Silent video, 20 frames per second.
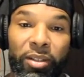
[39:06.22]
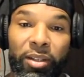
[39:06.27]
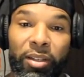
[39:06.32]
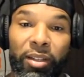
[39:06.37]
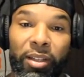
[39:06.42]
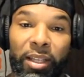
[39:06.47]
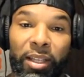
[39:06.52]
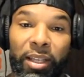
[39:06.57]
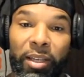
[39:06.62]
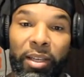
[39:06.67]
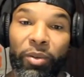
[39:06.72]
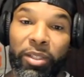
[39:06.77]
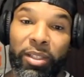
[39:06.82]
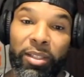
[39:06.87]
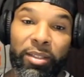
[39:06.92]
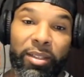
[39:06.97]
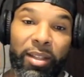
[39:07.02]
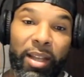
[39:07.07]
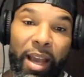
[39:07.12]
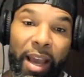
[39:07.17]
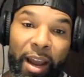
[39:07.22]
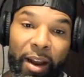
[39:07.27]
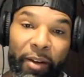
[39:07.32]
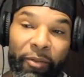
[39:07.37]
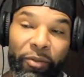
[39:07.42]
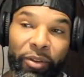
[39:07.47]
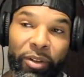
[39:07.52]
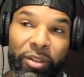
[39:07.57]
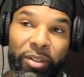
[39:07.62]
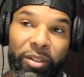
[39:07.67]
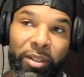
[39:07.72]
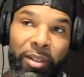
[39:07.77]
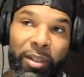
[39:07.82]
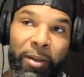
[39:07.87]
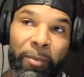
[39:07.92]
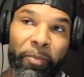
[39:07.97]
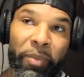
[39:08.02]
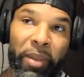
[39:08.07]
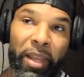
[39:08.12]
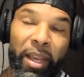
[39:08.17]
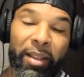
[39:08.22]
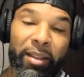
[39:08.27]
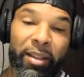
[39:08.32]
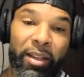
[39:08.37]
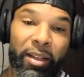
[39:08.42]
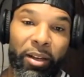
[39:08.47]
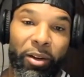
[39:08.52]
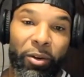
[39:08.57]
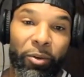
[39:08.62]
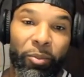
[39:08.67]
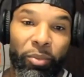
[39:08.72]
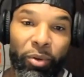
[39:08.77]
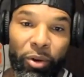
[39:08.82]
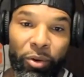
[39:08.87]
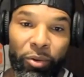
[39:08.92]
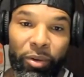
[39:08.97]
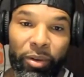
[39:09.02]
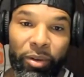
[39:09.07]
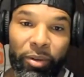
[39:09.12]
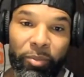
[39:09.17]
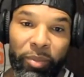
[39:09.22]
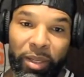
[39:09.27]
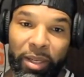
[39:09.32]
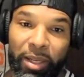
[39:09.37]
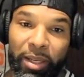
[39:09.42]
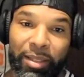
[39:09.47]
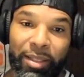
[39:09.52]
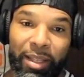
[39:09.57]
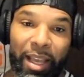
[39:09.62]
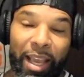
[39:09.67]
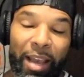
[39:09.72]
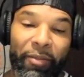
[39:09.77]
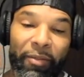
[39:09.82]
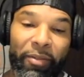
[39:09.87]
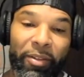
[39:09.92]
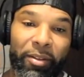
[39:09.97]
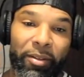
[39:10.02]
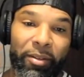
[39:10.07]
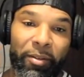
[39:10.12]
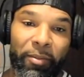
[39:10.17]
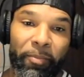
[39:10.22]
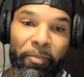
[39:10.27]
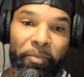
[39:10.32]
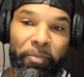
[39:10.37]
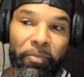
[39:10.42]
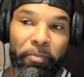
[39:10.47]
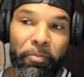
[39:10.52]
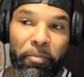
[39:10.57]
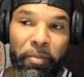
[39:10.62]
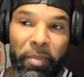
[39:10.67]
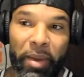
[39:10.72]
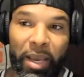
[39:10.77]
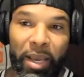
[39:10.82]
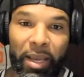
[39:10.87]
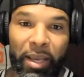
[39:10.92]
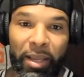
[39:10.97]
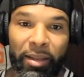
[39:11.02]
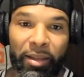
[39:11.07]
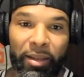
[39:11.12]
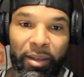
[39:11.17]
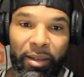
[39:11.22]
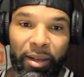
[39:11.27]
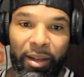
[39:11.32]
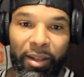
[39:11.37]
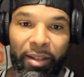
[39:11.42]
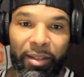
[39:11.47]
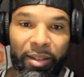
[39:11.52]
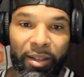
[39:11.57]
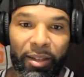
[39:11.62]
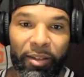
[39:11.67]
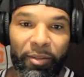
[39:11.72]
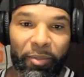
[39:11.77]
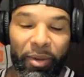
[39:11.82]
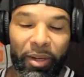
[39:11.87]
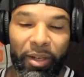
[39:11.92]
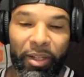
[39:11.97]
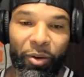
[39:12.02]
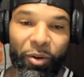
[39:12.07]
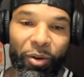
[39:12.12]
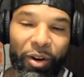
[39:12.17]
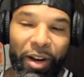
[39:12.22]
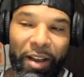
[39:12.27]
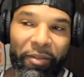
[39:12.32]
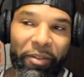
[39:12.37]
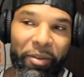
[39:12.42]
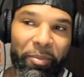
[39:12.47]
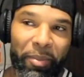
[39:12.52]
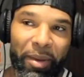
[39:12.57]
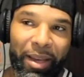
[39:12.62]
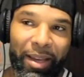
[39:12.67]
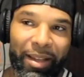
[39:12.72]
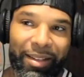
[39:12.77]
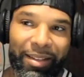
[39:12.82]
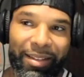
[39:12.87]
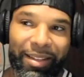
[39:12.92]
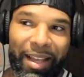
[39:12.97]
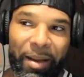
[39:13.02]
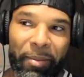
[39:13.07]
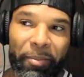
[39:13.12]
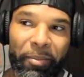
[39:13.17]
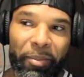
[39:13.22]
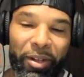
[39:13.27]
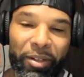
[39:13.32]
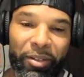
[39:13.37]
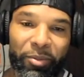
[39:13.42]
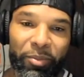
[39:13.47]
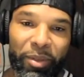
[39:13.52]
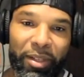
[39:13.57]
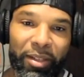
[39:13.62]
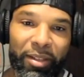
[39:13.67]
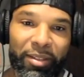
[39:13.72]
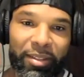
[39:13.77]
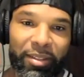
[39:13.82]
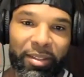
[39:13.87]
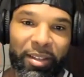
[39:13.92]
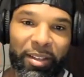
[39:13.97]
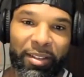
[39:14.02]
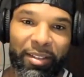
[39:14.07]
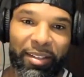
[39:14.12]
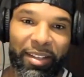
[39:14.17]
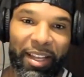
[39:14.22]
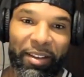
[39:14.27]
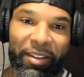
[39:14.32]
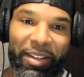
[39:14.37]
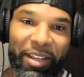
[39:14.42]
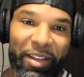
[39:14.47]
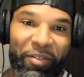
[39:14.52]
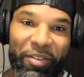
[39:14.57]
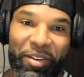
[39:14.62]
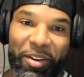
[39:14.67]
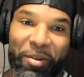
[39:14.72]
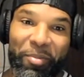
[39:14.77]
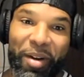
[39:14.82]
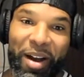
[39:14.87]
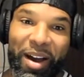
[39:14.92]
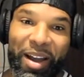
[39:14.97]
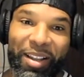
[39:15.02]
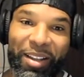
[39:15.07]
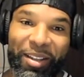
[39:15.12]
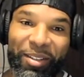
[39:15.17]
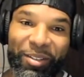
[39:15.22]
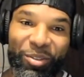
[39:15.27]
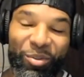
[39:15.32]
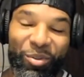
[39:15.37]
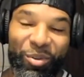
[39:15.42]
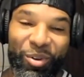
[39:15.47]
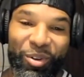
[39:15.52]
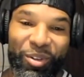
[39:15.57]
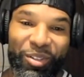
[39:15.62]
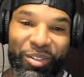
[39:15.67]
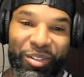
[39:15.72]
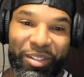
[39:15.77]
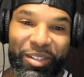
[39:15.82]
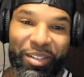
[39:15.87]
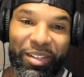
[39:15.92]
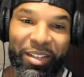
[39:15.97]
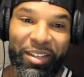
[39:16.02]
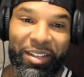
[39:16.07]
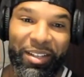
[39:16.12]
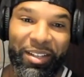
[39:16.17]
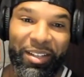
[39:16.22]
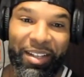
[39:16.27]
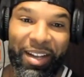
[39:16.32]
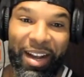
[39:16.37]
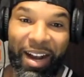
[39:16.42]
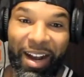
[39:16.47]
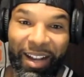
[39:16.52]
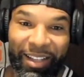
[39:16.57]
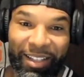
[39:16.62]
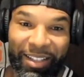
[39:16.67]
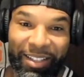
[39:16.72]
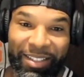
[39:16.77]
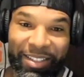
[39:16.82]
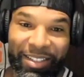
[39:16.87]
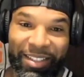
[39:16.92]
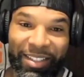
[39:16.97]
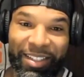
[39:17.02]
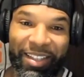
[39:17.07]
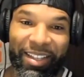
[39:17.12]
in the league, which is the average, and then go broke because they haven't made a ton of money or haven't made that much because they given their body towards college